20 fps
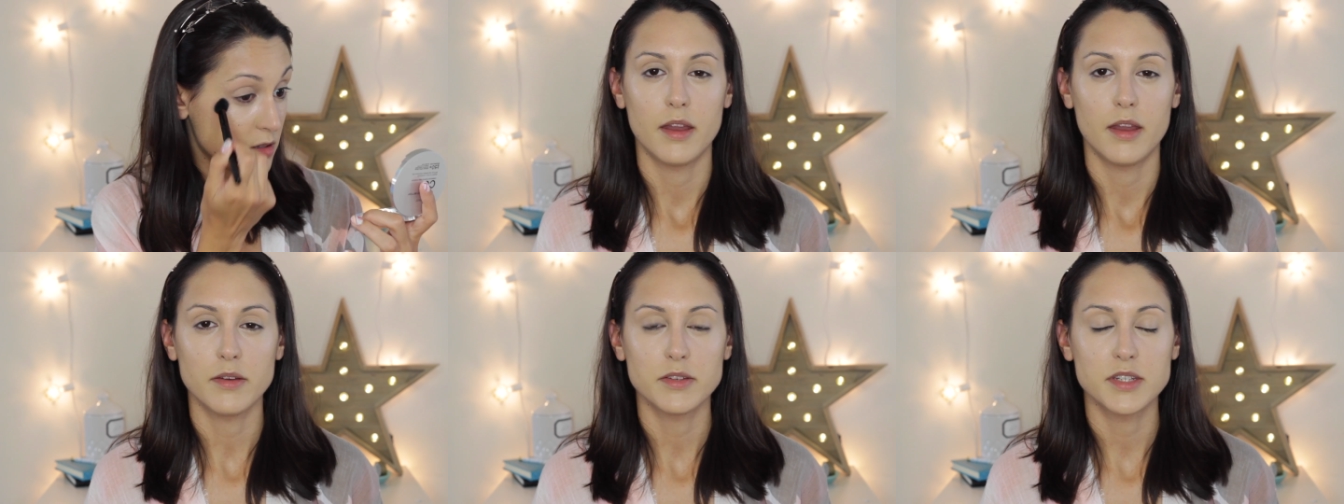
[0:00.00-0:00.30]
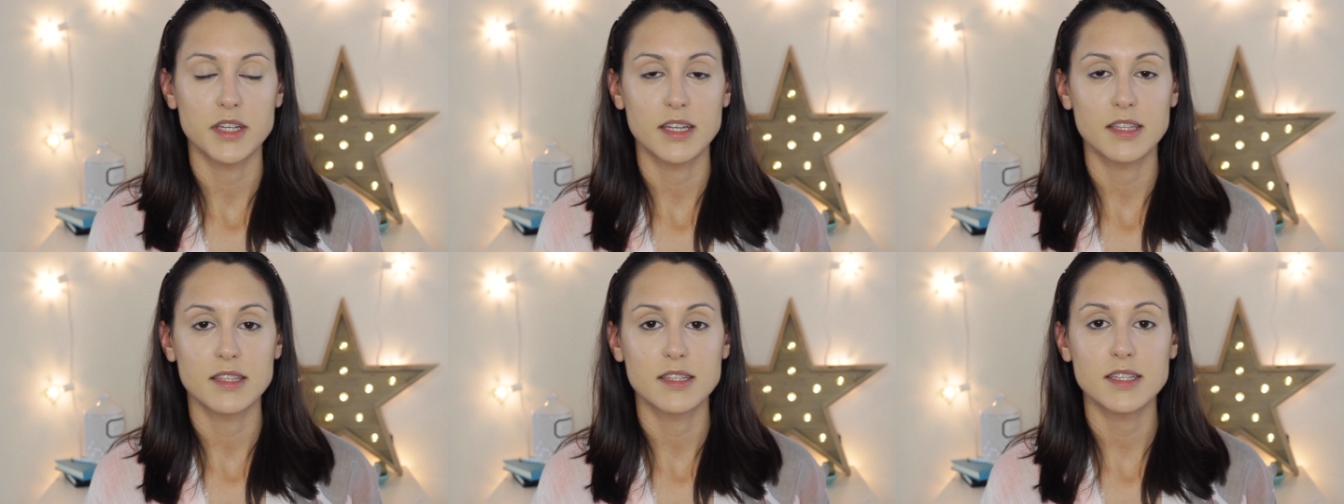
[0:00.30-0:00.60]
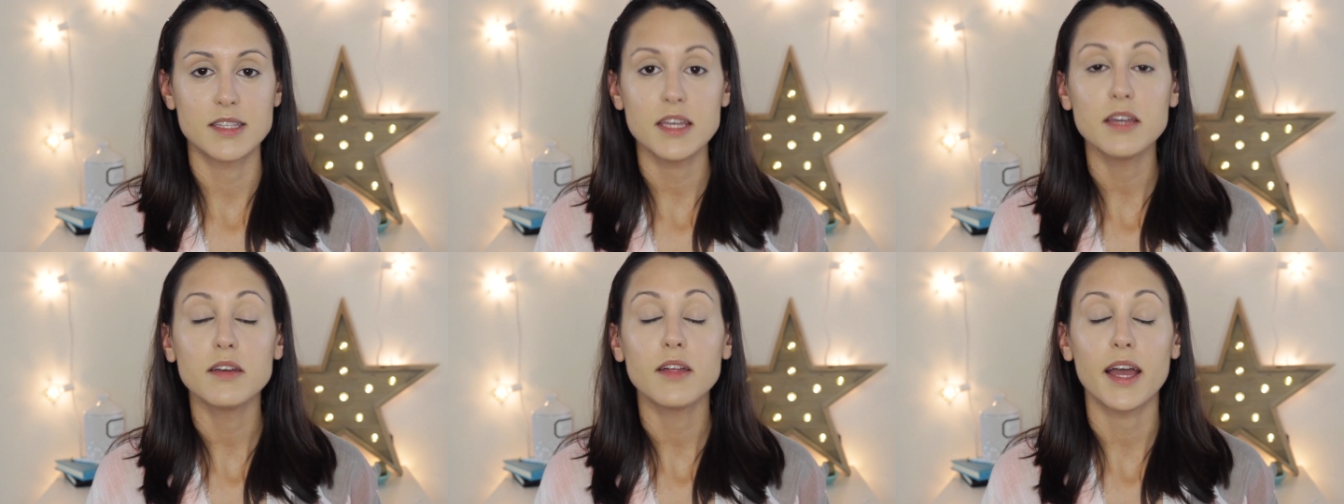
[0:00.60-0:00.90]
Now to
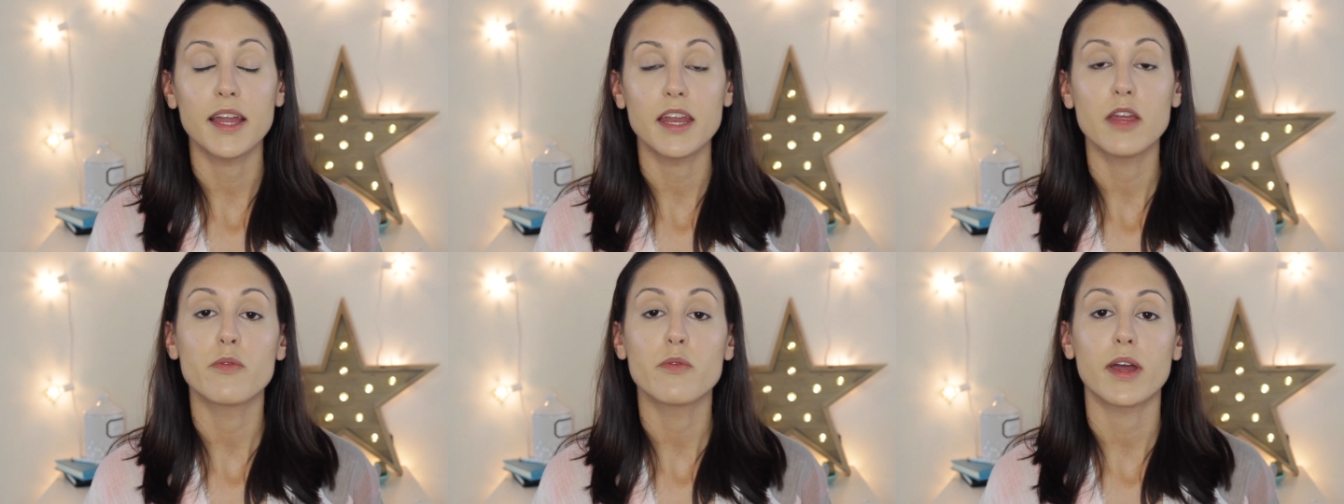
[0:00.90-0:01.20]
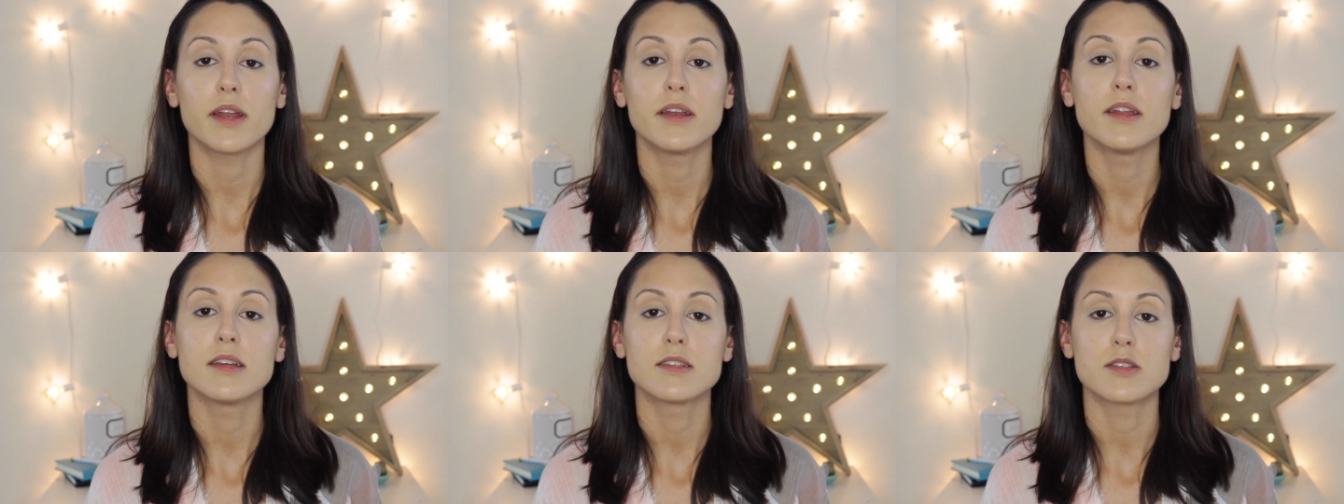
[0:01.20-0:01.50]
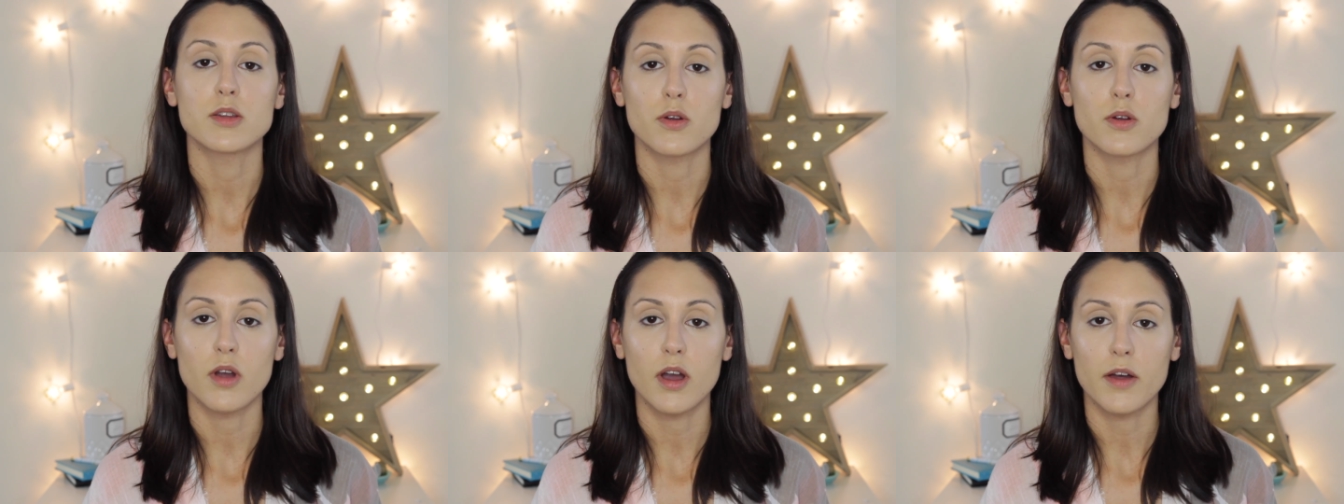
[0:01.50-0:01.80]
conceal any
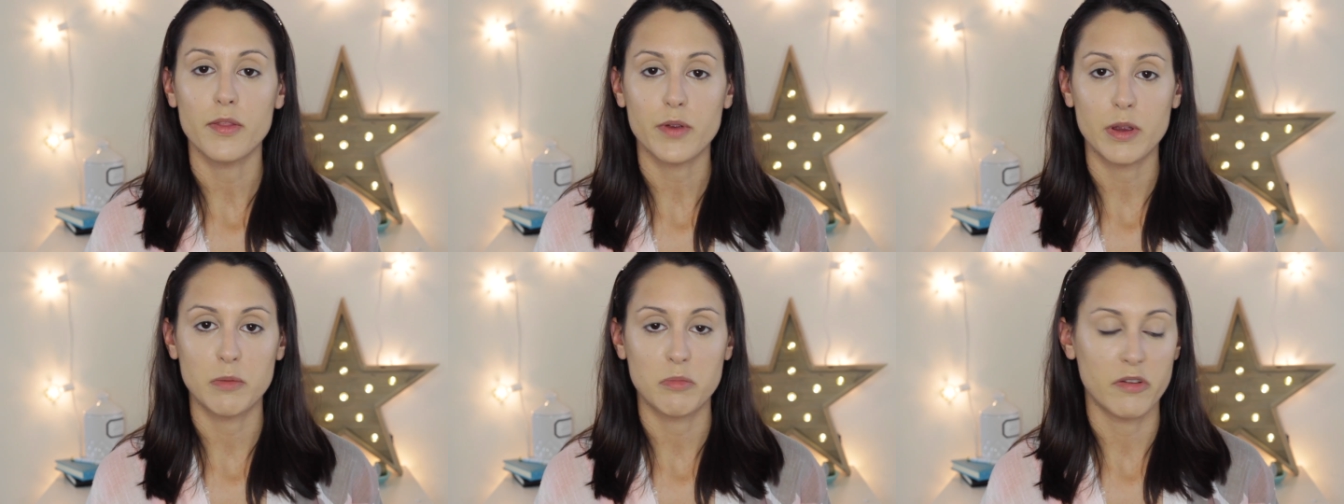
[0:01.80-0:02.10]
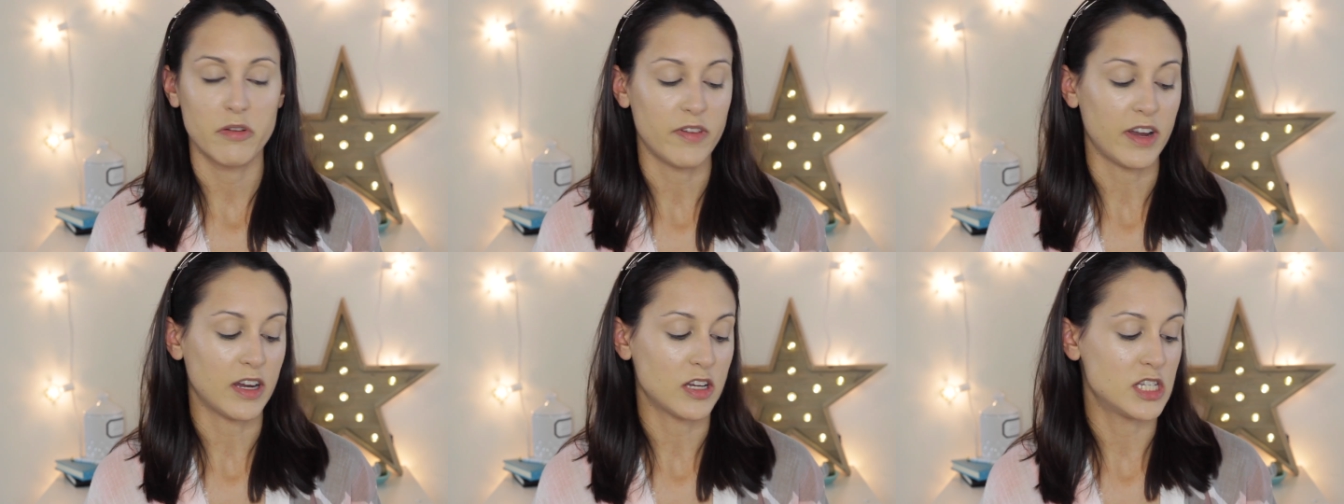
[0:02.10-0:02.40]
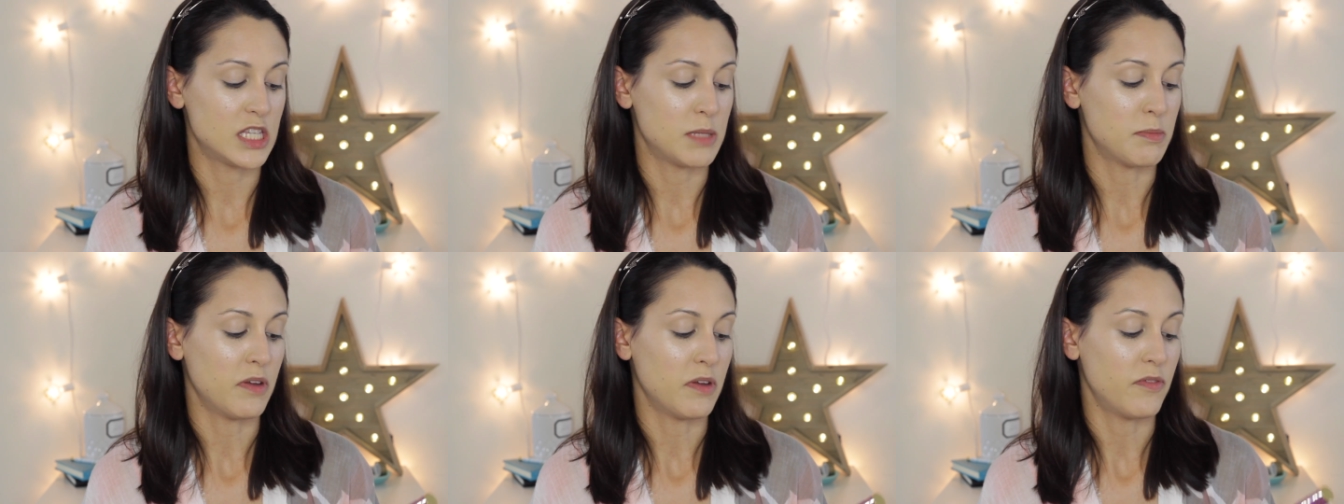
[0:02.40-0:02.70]
redness or other
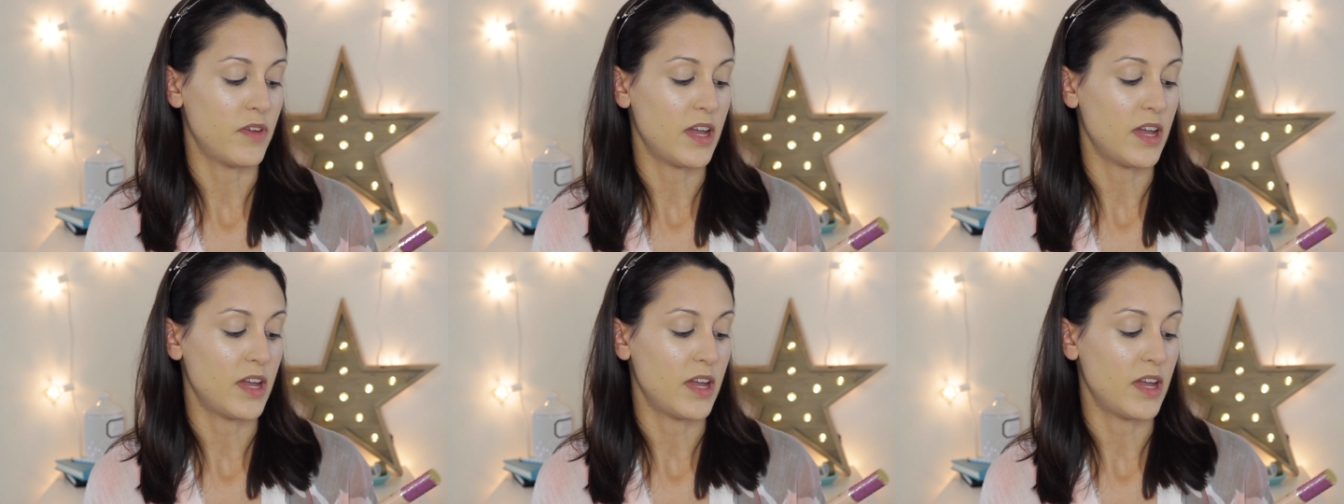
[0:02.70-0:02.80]
imperfections in my